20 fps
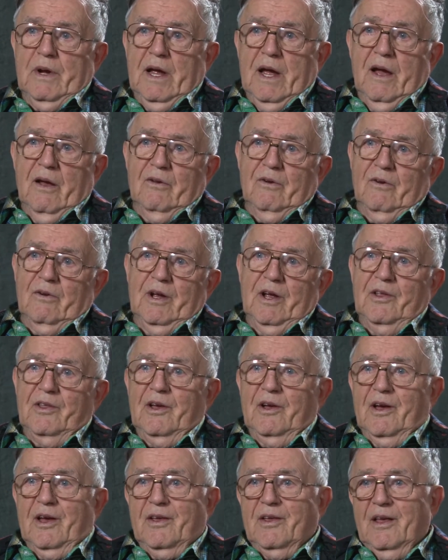Around or
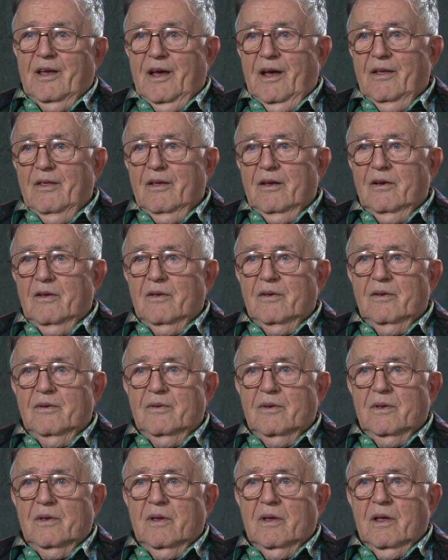anything like that.
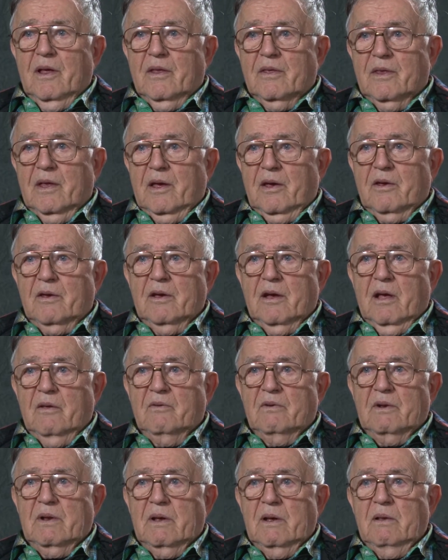Thank God
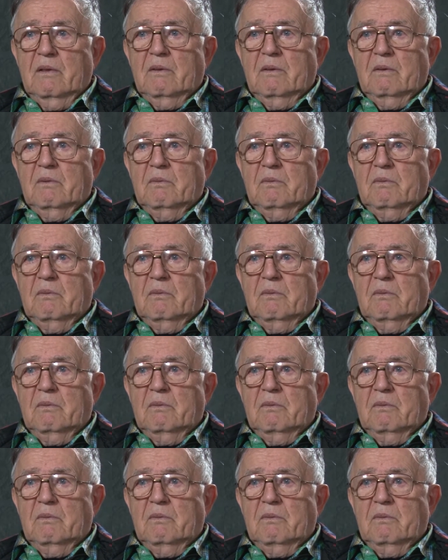for that.